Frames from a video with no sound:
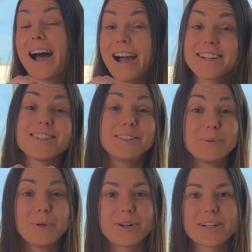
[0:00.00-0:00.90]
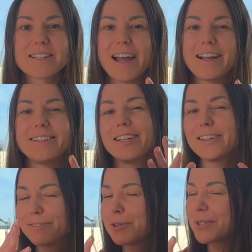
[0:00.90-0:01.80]
actually works and
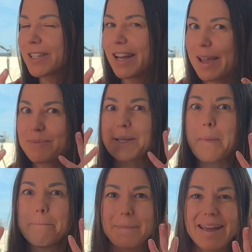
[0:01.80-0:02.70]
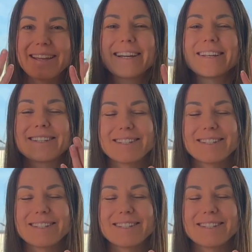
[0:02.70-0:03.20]
if those claims make